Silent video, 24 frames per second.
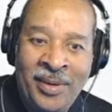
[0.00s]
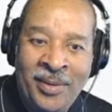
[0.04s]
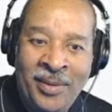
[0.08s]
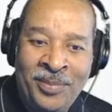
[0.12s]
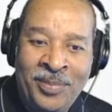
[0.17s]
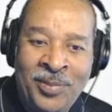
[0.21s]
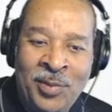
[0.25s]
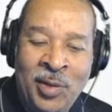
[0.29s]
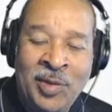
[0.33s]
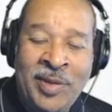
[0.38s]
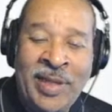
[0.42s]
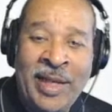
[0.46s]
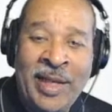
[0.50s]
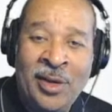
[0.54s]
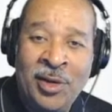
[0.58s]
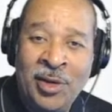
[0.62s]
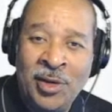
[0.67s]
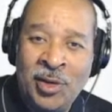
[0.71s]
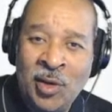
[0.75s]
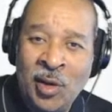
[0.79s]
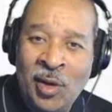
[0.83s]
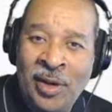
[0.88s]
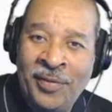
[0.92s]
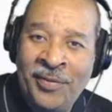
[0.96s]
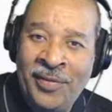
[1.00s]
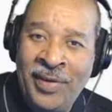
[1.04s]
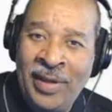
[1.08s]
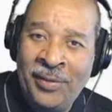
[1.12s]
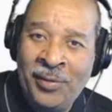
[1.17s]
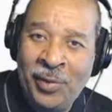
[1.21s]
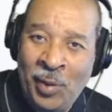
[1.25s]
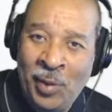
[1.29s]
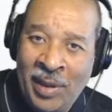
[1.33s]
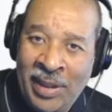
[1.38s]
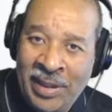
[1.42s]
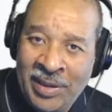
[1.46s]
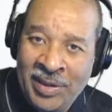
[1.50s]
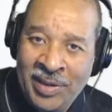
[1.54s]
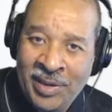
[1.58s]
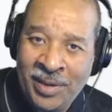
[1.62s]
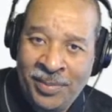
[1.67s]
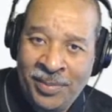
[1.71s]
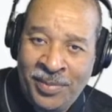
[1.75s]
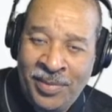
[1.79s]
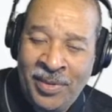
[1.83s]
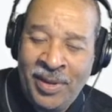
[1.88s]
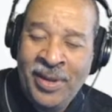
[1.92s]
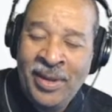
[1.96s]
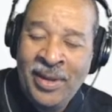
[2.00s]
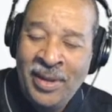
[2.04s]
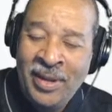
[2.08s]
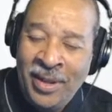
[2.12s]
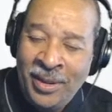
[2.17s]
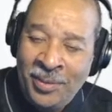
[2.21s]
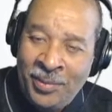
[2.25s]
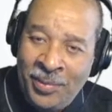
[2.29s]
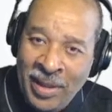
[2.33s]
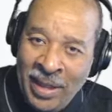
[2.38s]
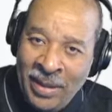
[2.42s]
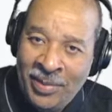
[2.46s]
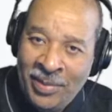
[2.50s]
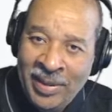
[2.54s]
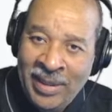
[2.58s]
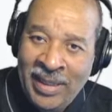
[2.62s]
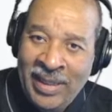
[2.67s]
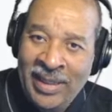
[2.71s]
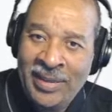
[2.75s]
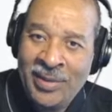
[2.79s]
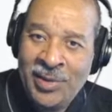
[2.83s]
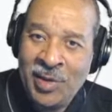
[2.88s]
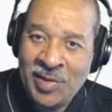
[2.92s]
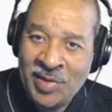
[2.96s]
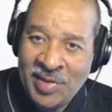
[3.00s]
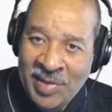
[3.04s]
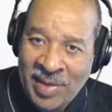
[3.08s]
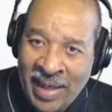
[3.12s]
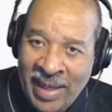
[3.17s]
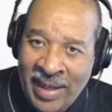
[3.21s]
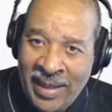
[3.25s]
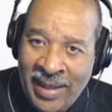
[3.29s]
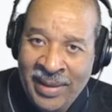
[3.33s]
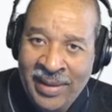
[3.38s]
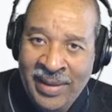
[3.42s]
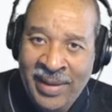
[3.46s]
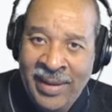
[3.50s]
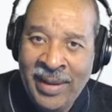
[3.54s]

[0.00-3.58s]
to take control of influential people in society,